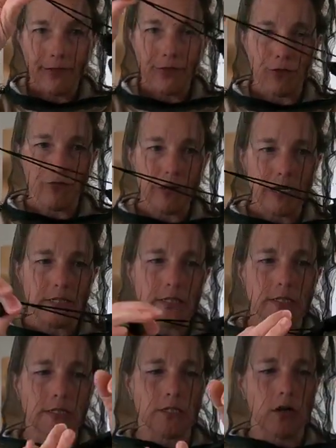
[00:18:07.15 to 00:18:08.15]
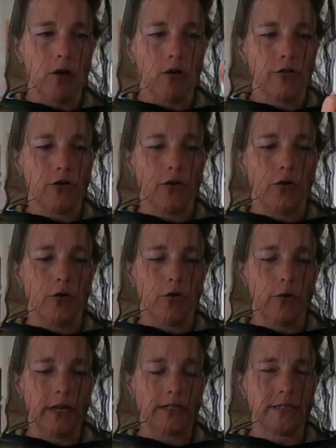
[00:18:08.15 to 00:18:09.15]
at the wrists,
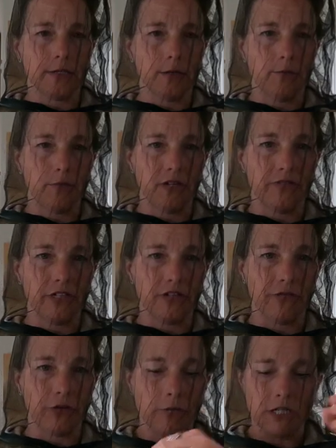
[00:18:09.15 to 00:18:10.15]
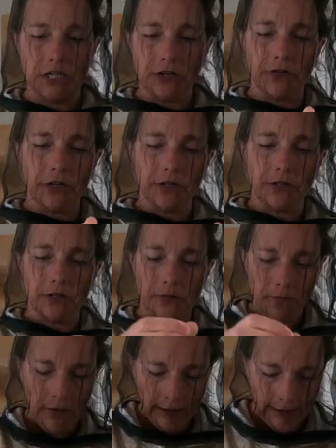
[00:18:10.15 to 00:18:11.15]
although it's a bit of a different
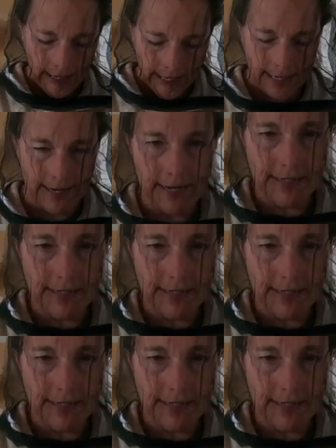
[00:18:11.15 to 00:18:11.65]
material. It